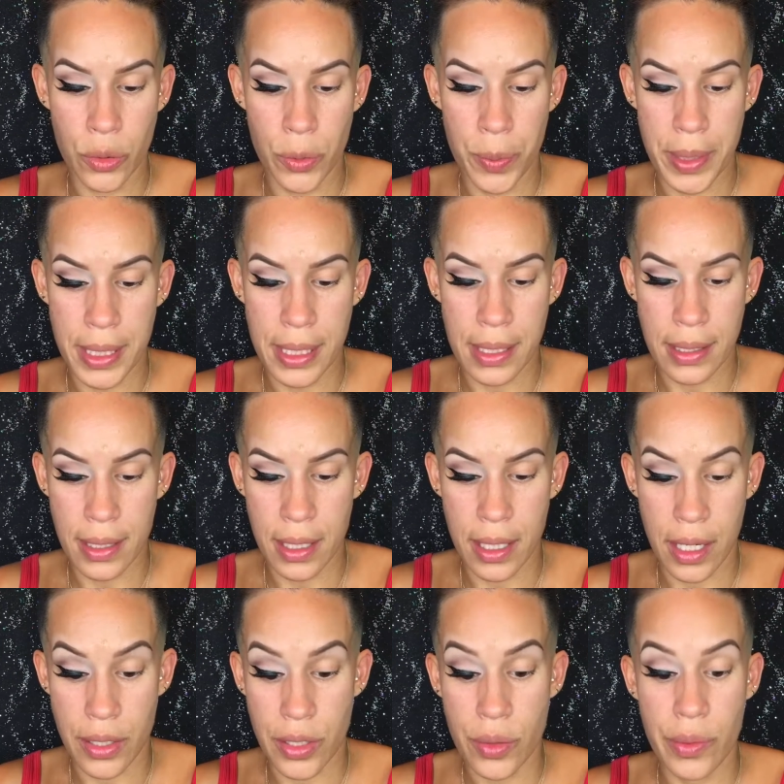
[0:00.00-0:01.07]
Oopsies, and
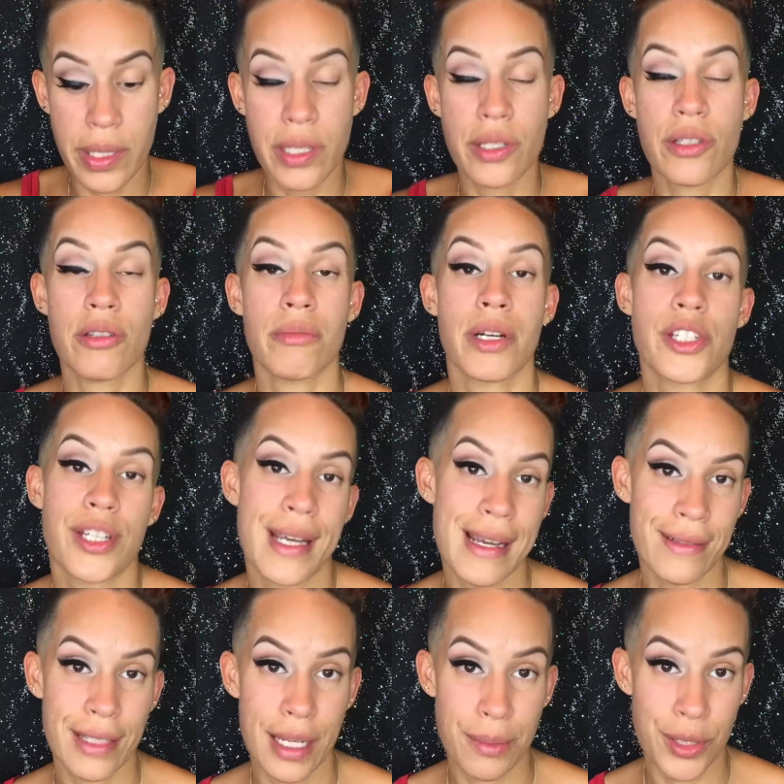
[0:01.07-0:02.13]
I squeezed too much
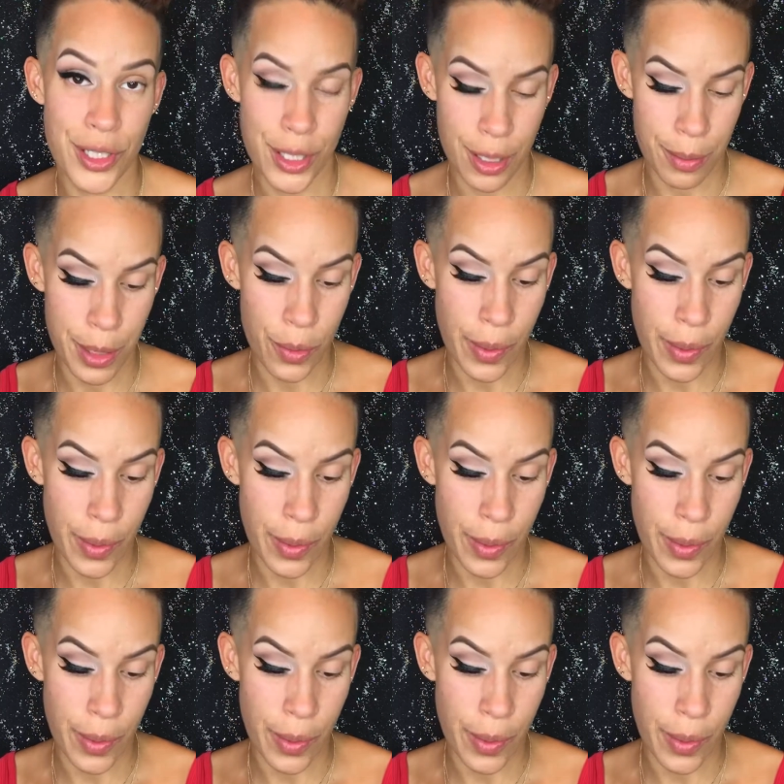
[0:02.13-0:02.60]
out. Now I'm just going to be